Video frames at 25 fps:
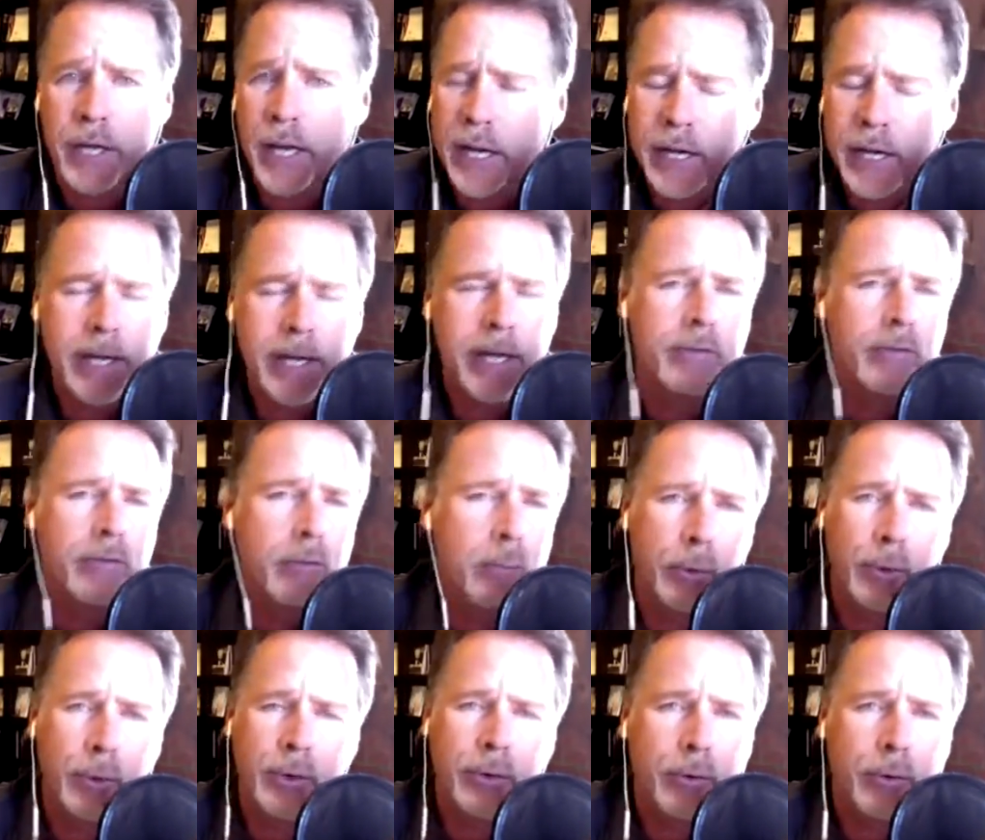I didn't have a
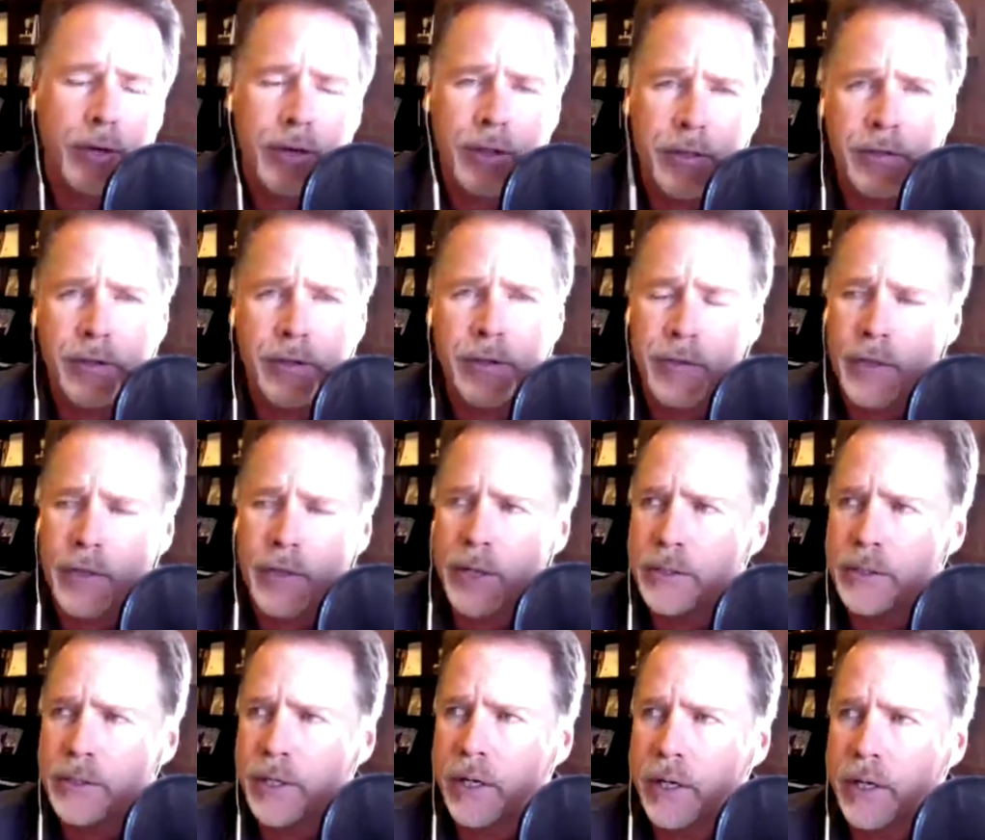book or anything at
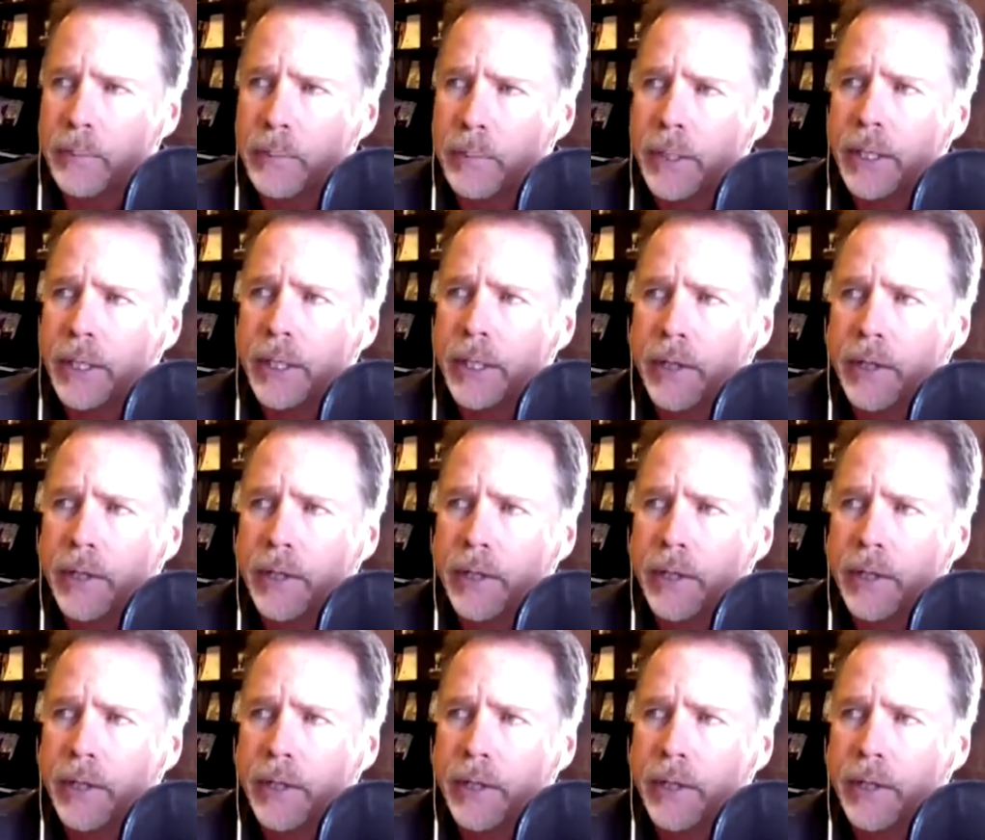that time.